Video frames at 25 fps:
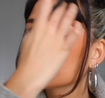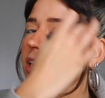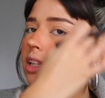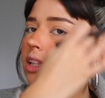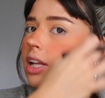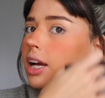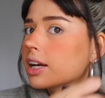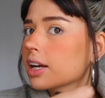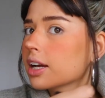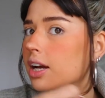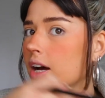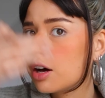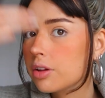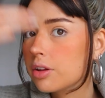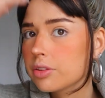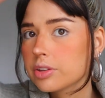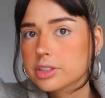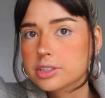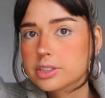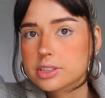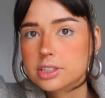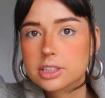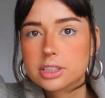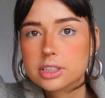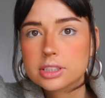like how they
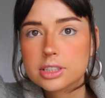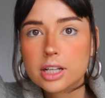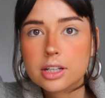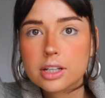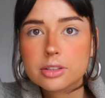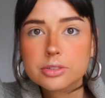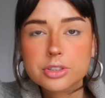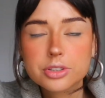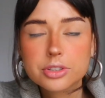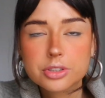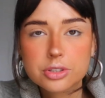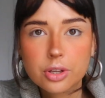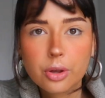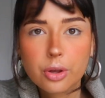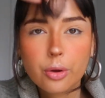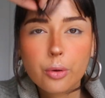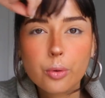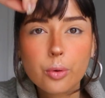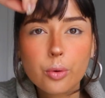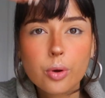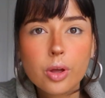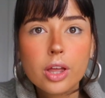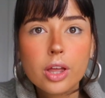turned out. So